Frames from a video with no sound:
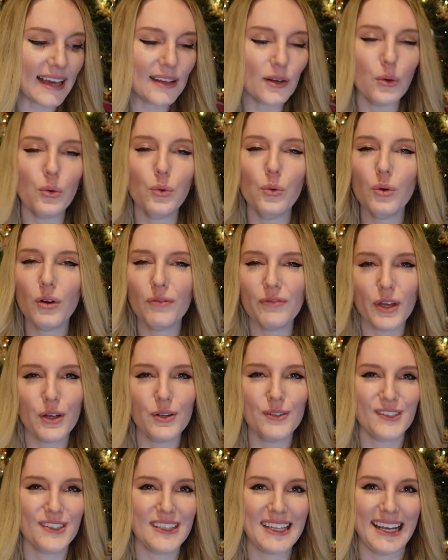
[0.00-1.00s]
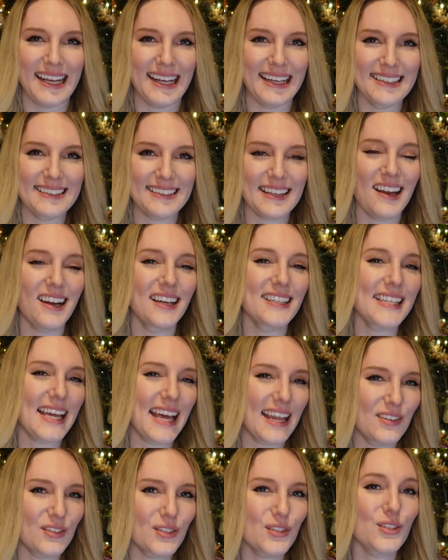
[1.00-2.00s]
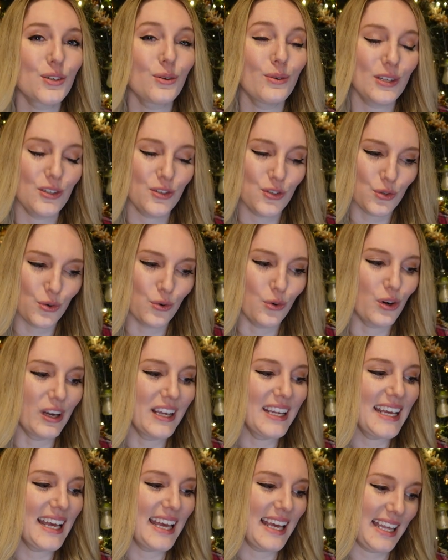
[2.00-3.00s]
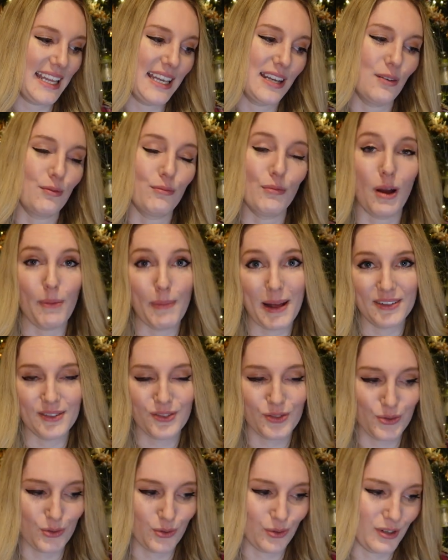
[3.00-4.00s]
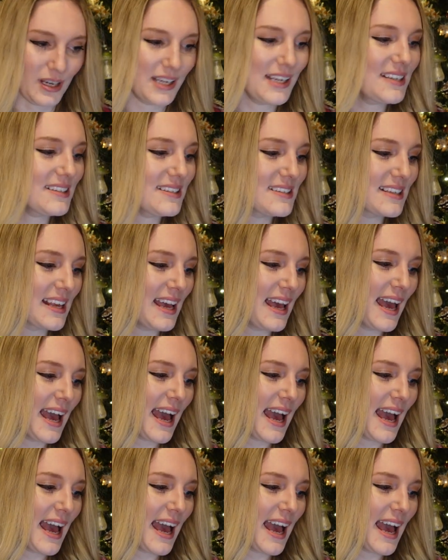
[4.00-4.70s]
And all of those things I tend to enjoy in romance stories.